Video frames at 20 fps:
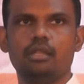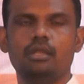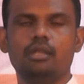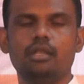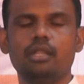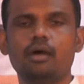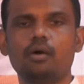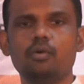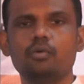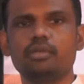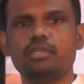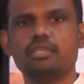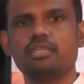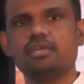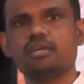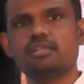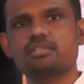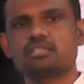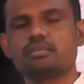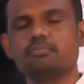Now
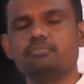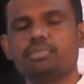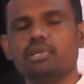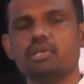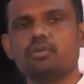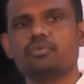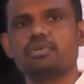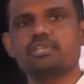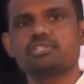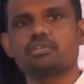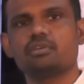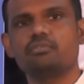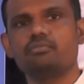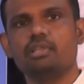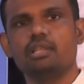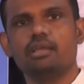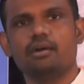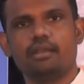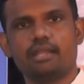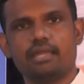here simple question
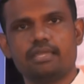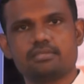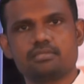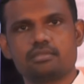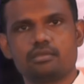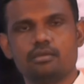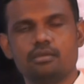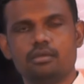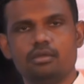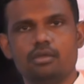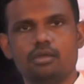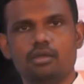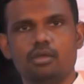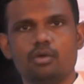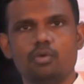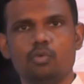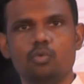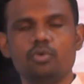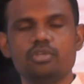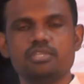will arise.
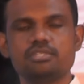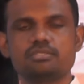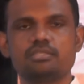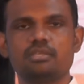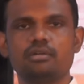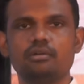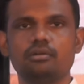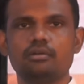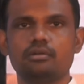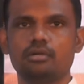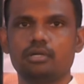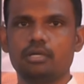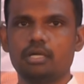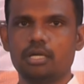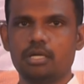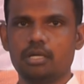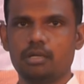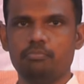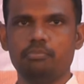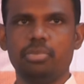Who is the
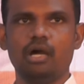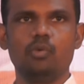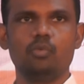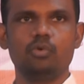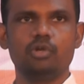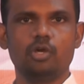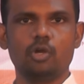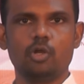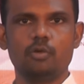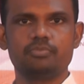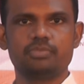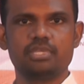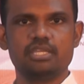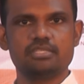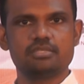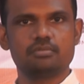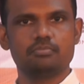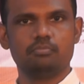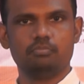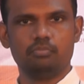founder of
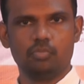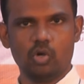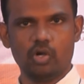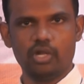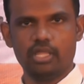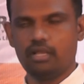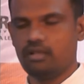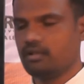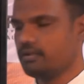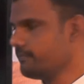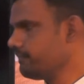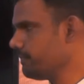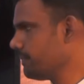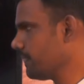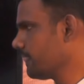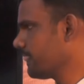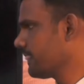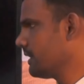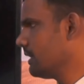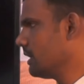this model?
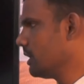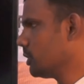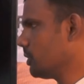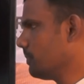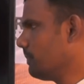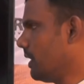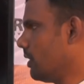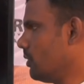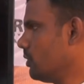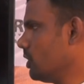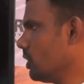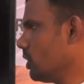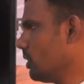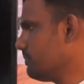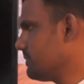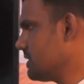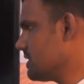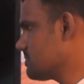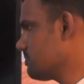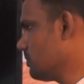The founder
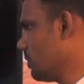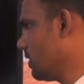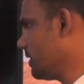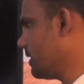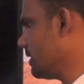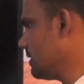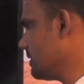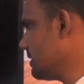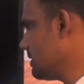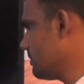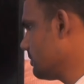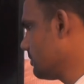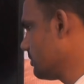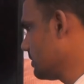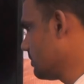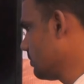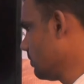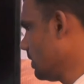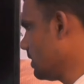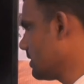of this model
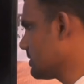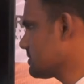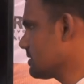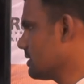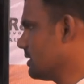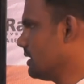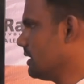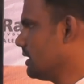was